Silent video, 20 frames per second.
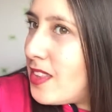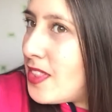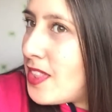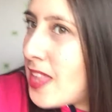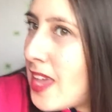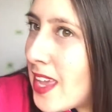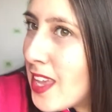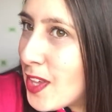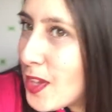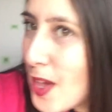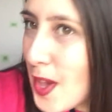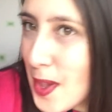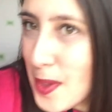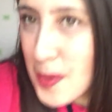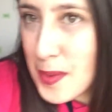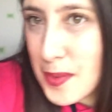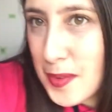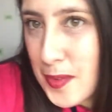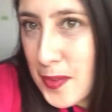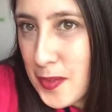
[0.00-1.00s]
there you go.
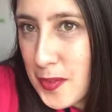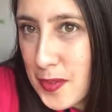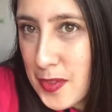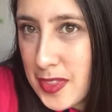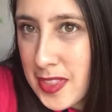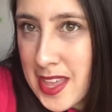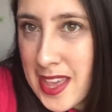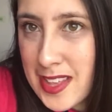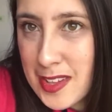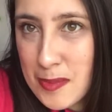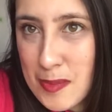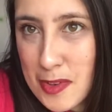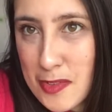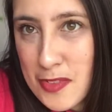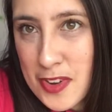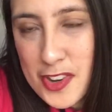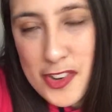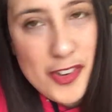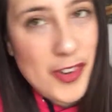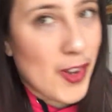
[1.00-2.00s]
There's my
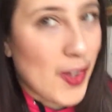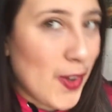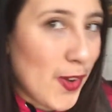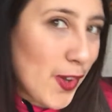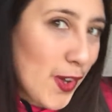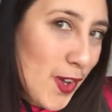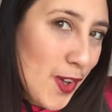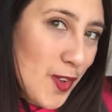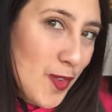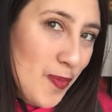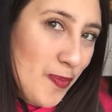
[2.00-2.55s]
finished look.